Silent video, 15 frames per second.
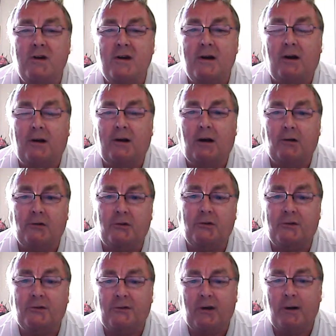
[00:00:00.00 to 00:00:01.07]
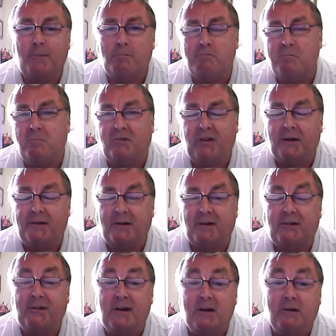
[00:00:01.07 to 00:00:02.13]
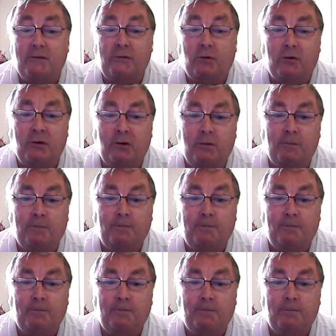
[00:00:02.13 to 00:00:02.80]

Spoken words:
here and I'll just set a scene for you.